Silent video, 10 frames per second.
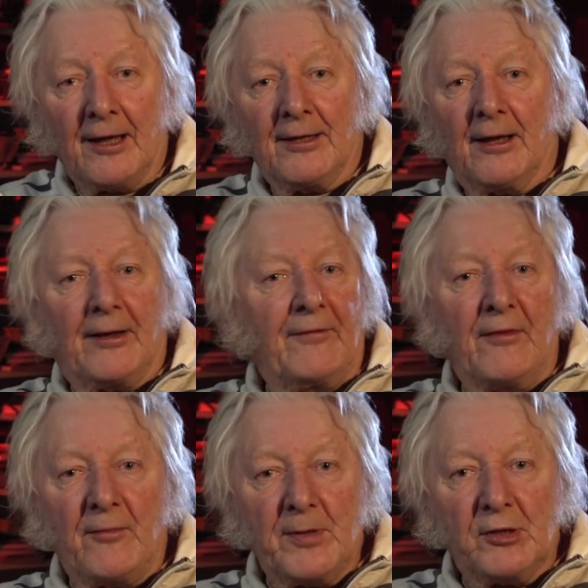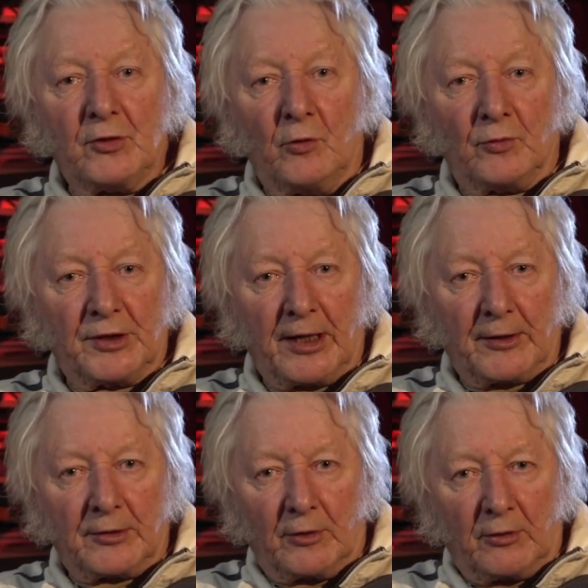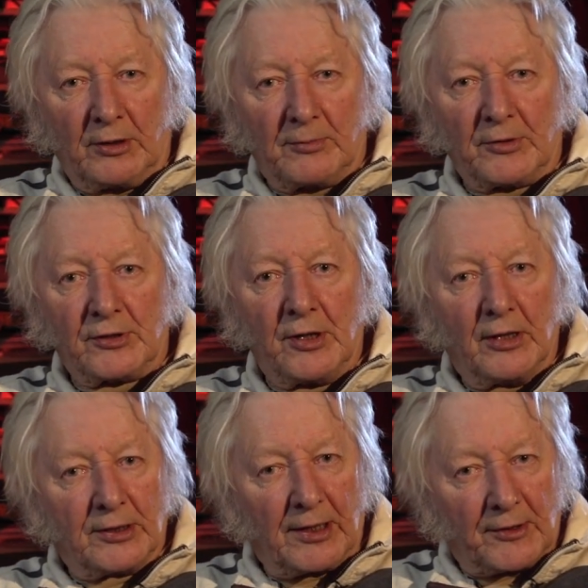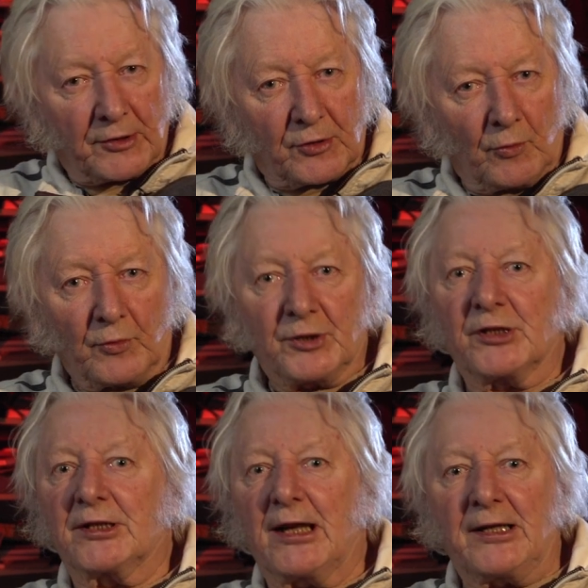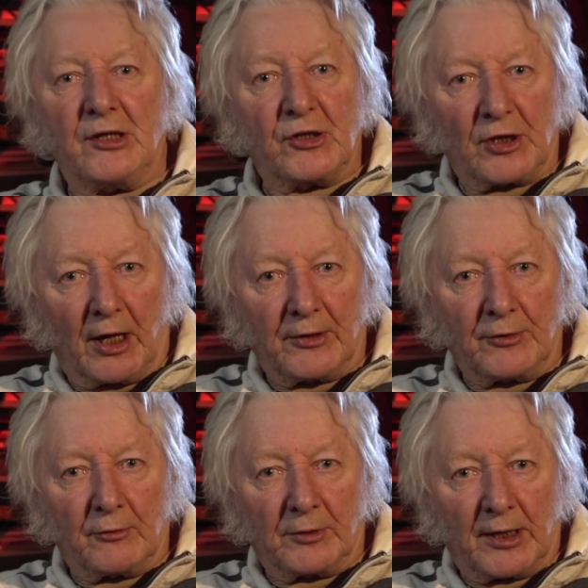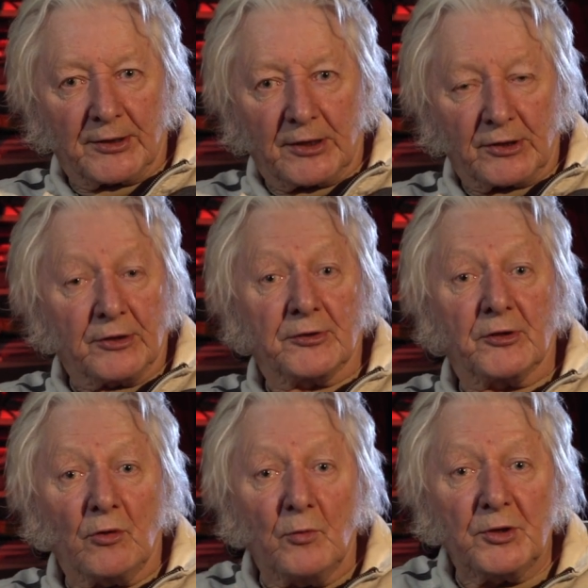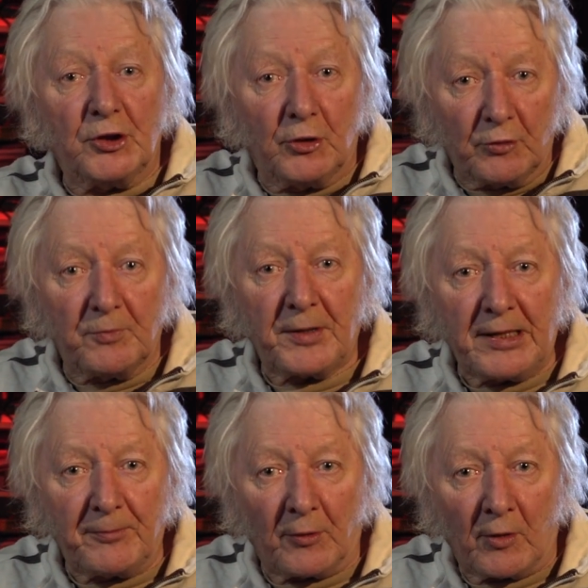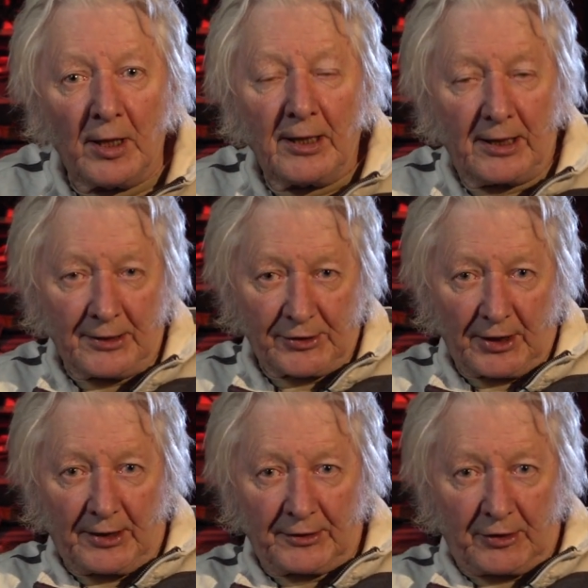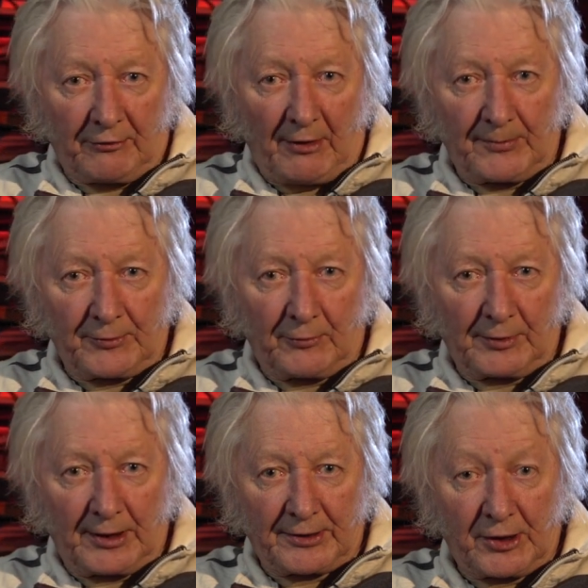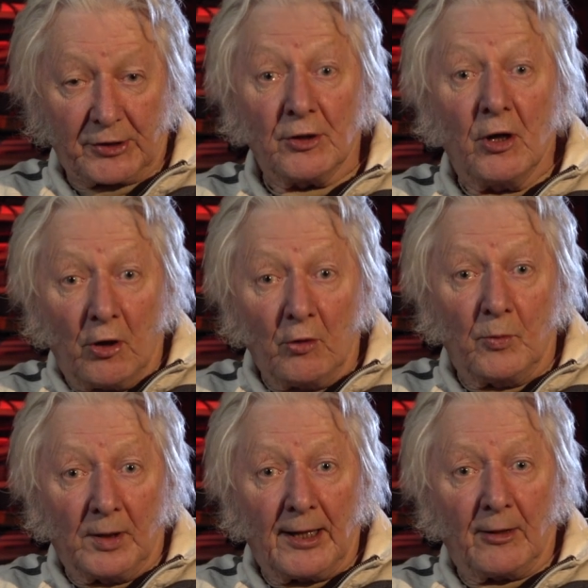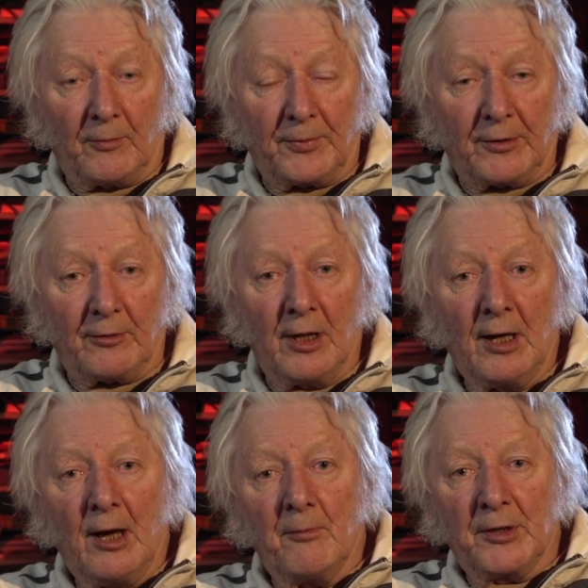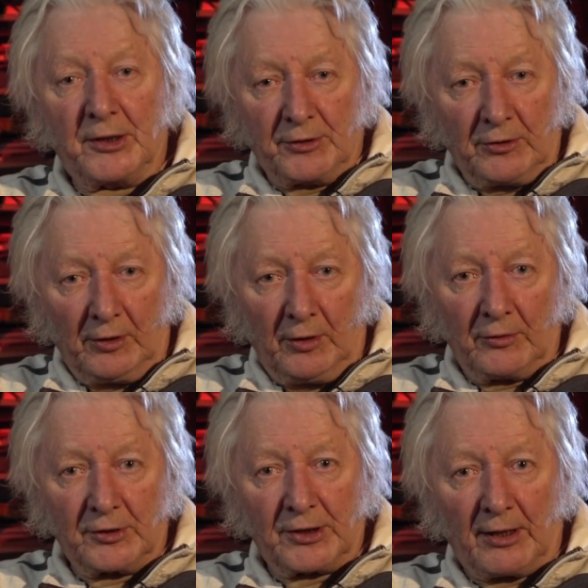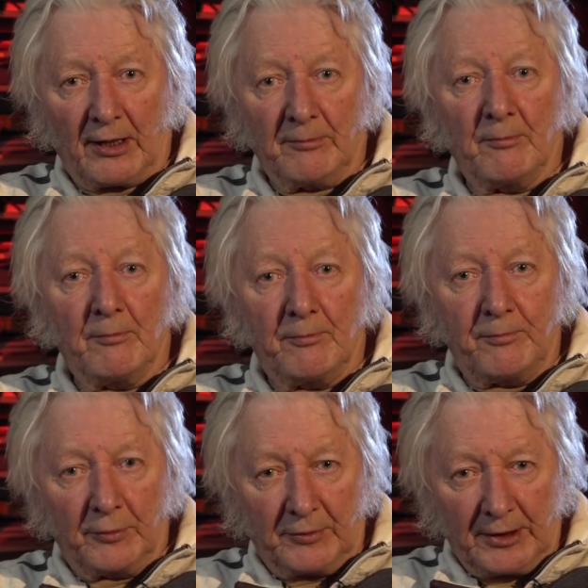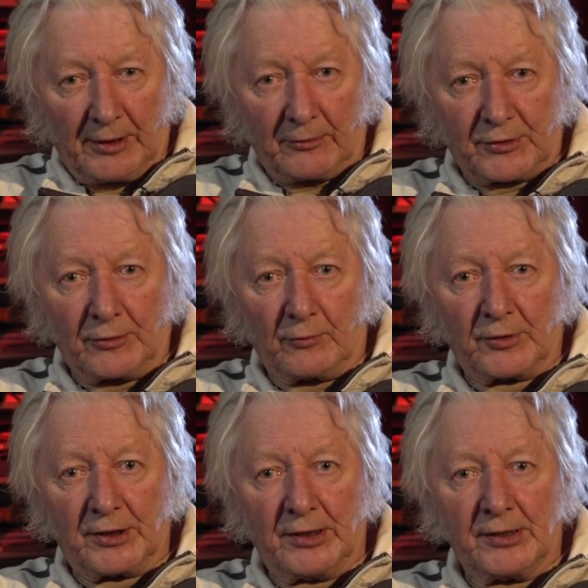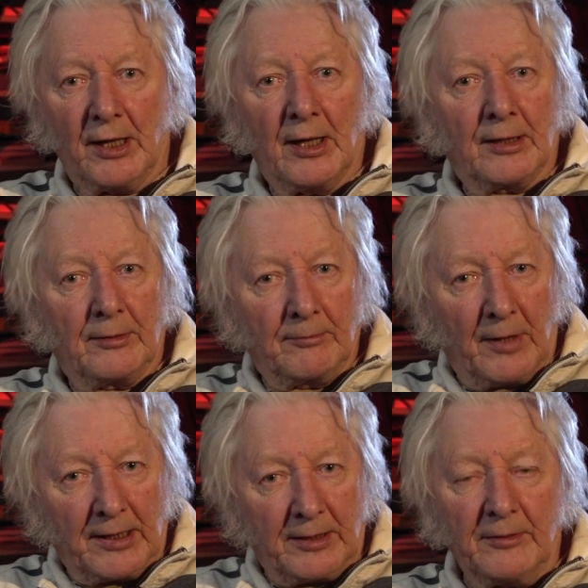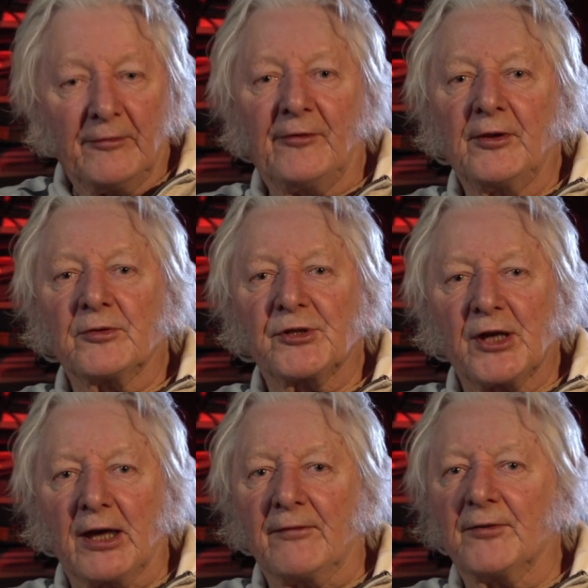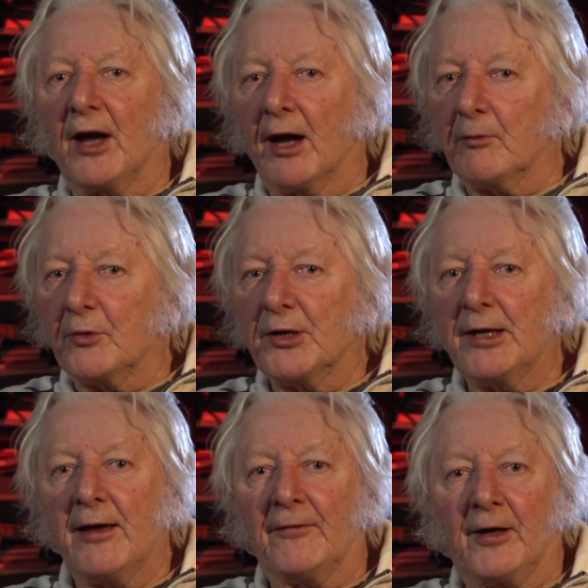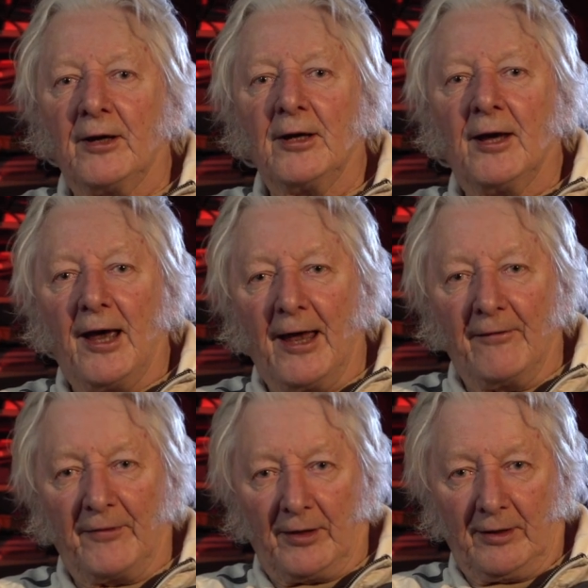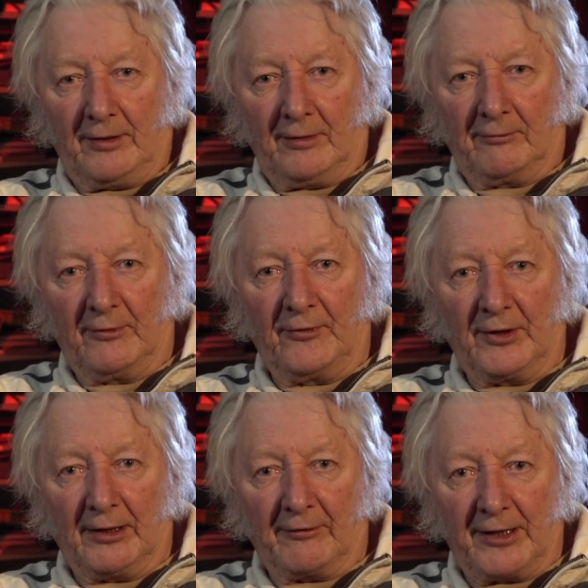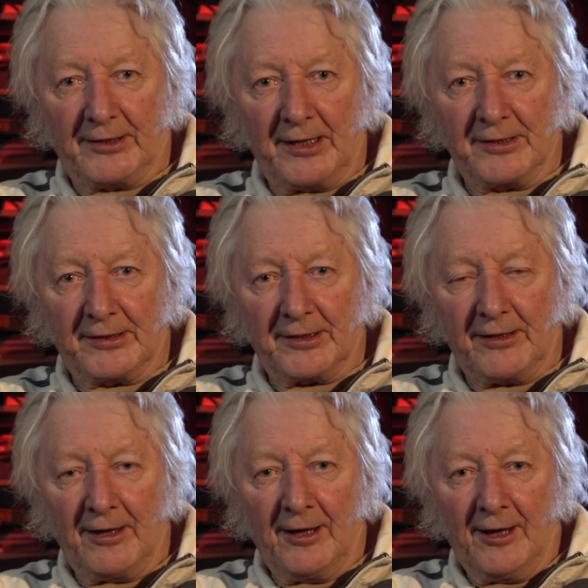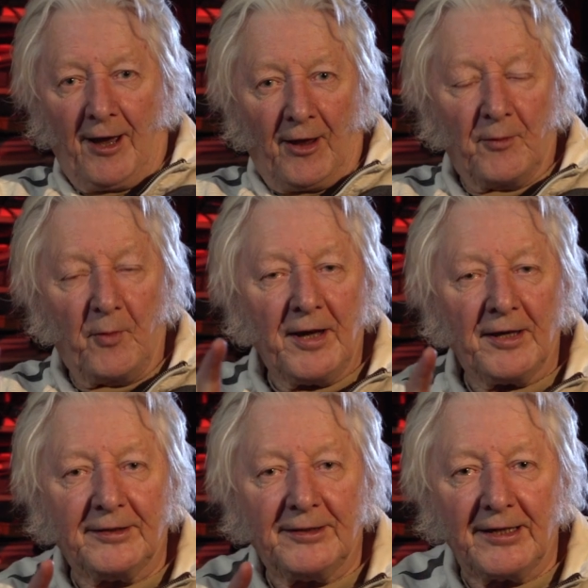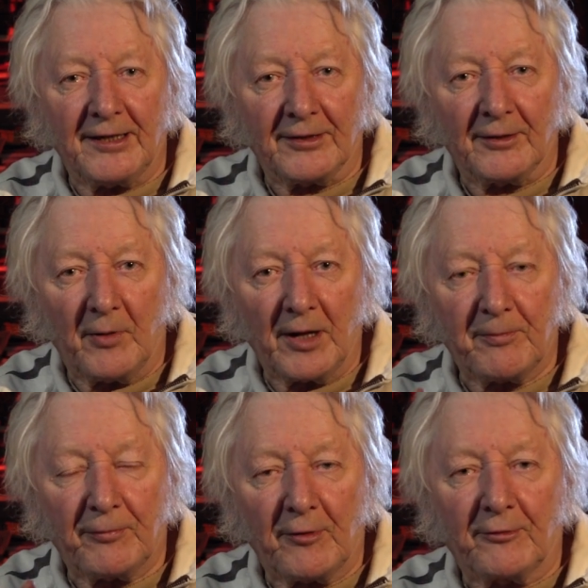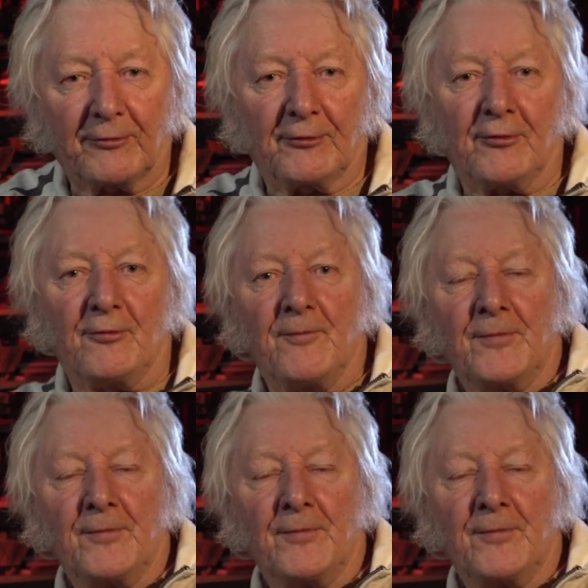Now, they've never been taught to get the documents, to get the sources, to get inside the organisation, because there's always good people inside a corrupt organisation who will help you. But it took a long time building those sources, making them feel safe that I would never, ever reveal their identity. And the way I did it, the way I broke through,